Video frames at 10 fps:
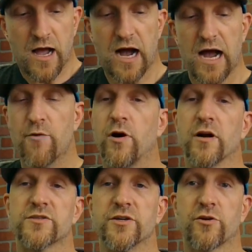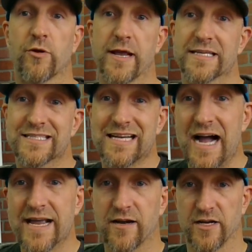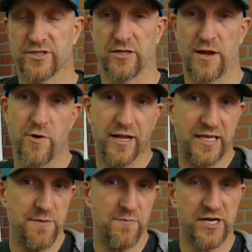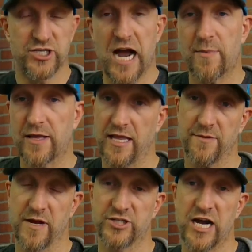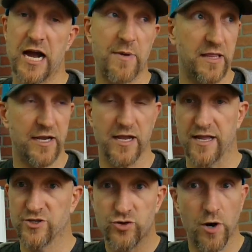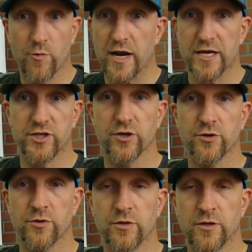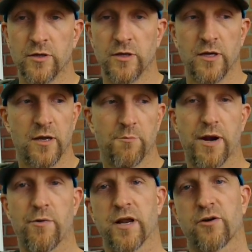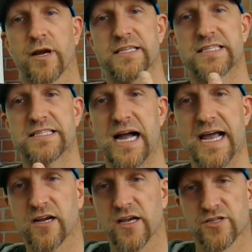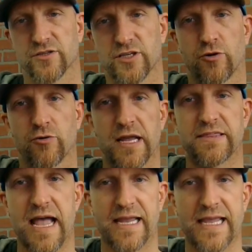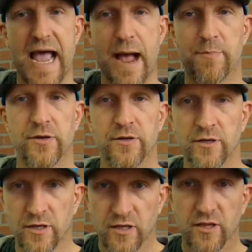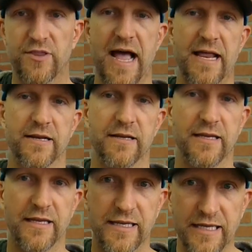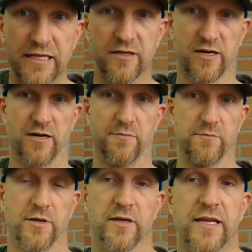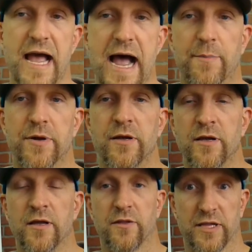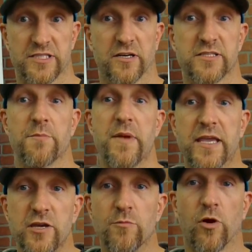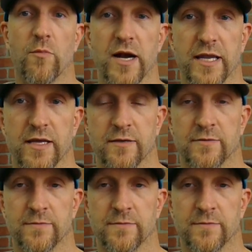I want to create a side hustle. I want to keep my job. I like my job. I enjoy what I do, but I want to create a side hustle to create that gap, that income gap that starts to make you more money.